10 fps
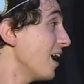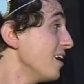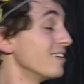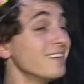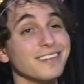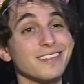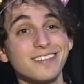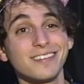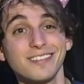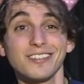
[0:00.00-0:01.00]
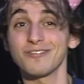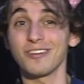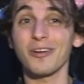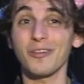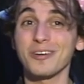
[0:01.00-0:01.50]
kind of is. It's just a
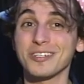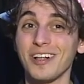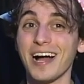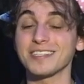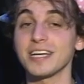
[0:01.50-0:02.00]
very large glass.